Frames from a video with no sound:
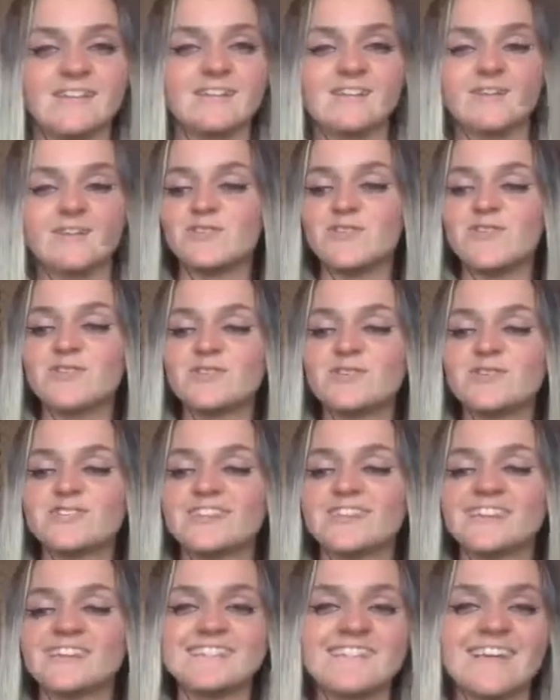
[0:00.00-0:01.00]
the future's
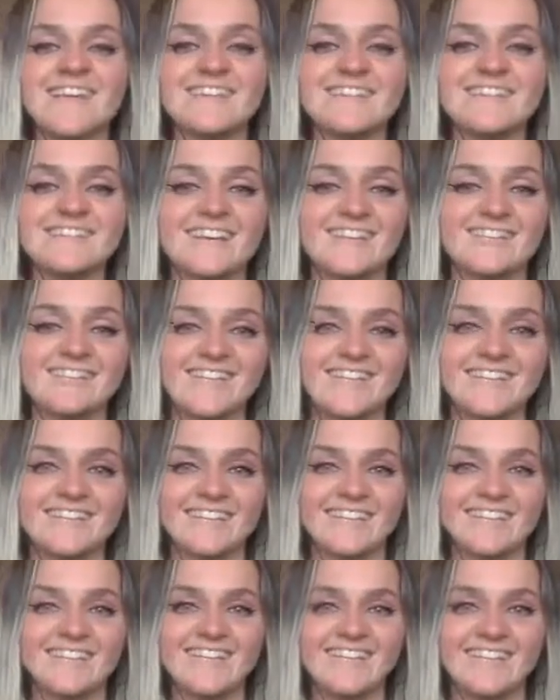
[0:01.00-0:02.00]
going to take it,
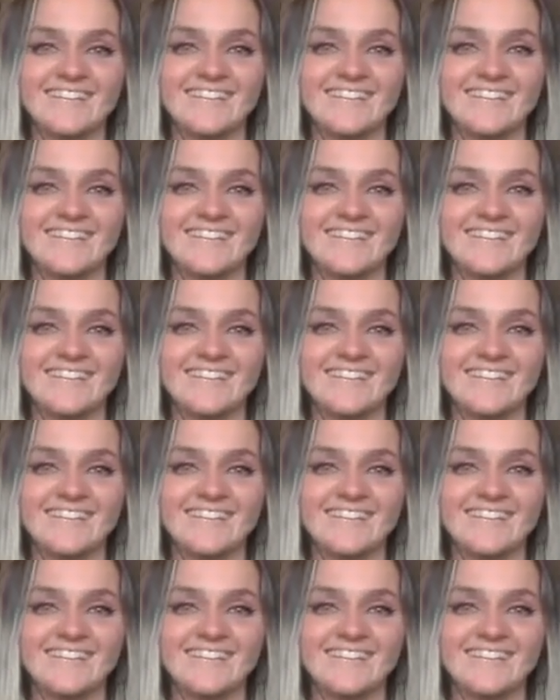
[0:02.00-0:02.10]
really.